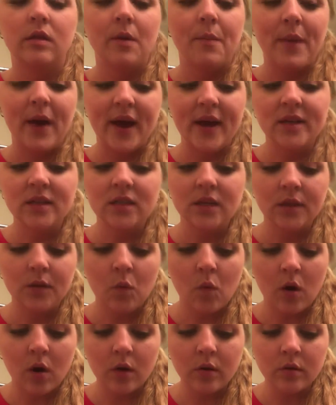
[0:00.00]
the best in
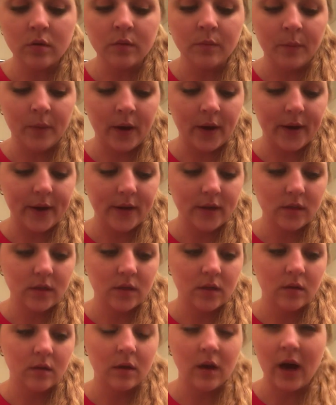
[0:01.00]
the world,
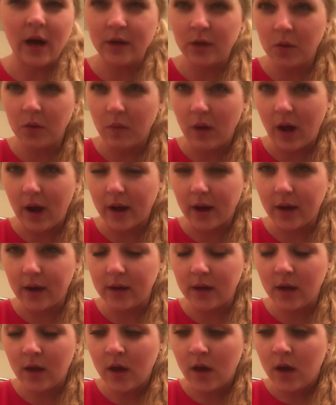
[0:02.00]
but I do like
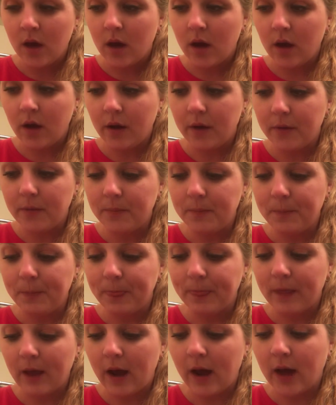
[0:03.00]
it. Um,
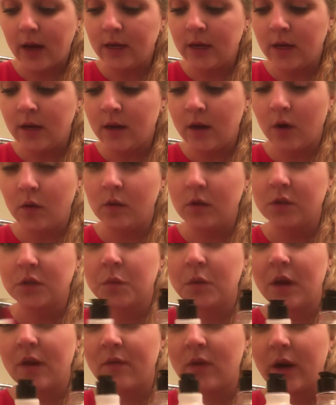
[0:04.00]
I did notice
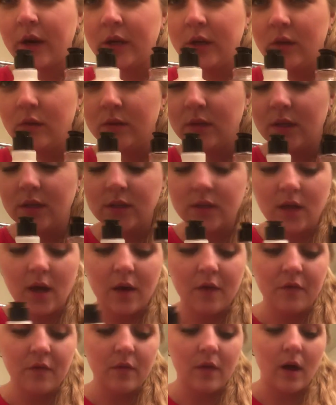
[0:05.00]
whenever I use this
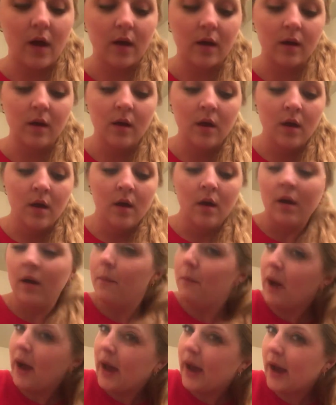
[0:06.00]
stuff, like
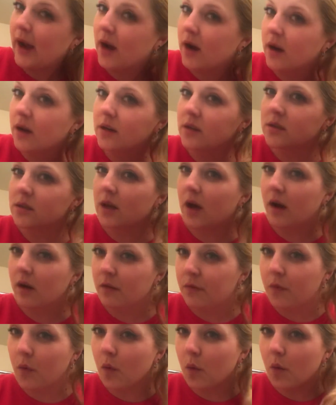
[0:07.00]
my hair is
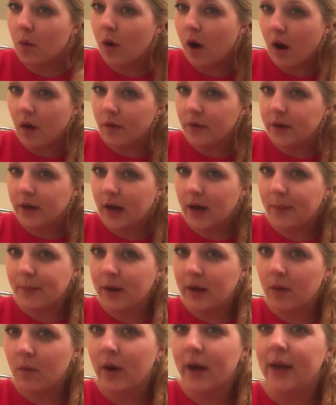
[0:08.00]
like full all the time
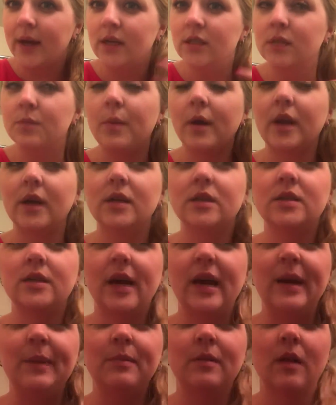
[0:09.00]
anyways, but it
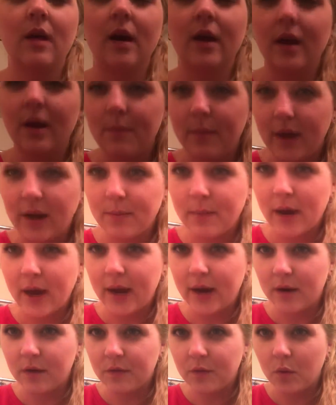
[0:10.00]
seemed like it made my
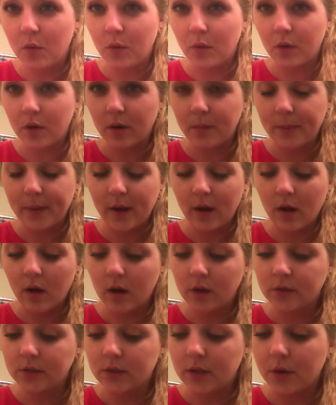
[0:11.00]
hair fuller and
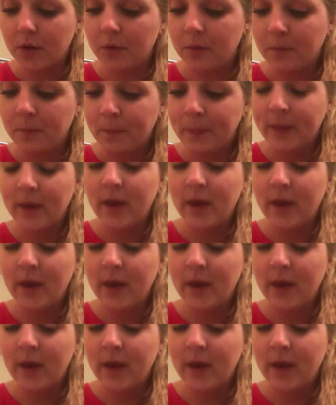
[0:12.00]
bigger. So